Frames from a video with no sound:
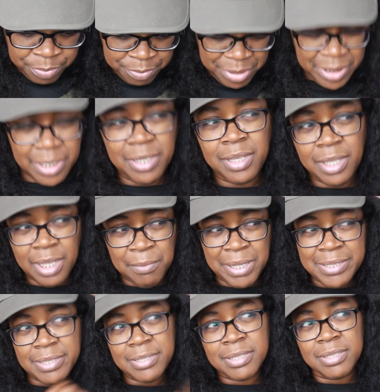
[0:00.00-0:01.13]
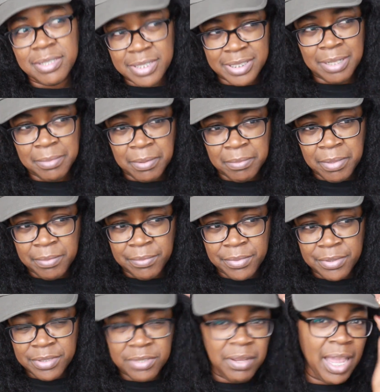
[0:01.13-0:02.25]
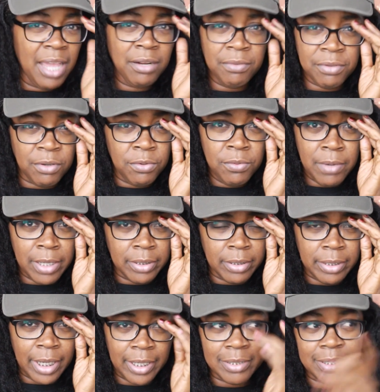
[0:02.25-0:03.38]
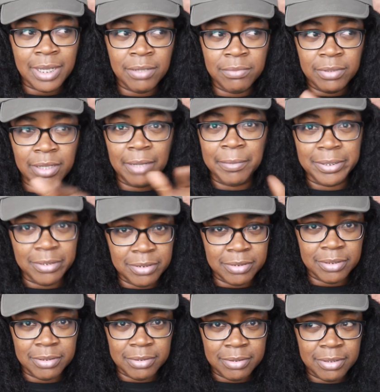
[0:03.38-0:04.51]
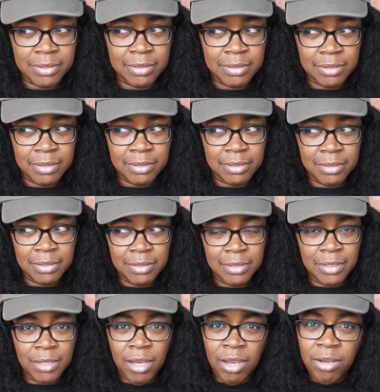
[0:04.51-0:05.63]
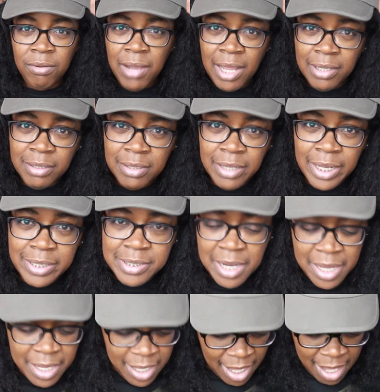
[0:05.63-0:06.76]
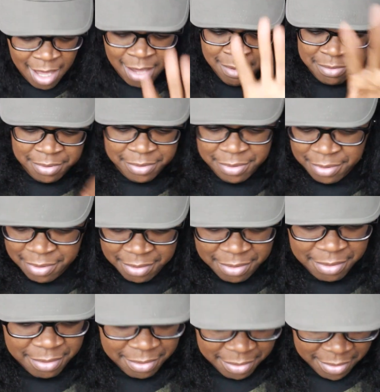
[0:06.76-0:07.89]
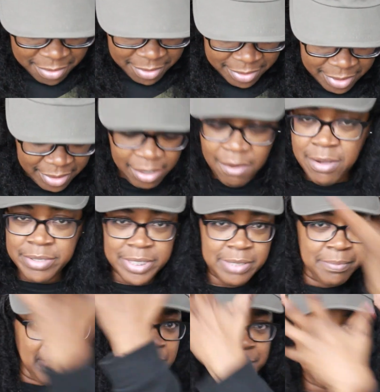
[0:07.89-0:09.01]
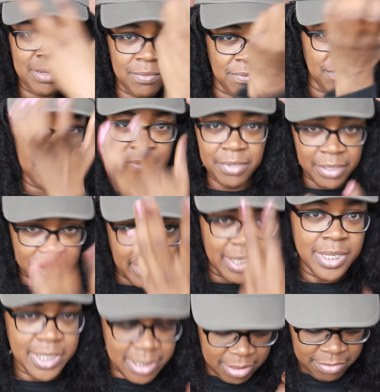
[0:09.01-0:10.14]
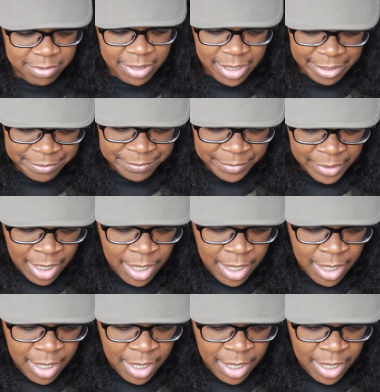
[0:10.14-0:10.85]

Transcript: But then again, my sister looked just like my mama. So I don't know who I look like, because I don't look like my sister. Who I look like, child? Girl, the law just made me this, okay?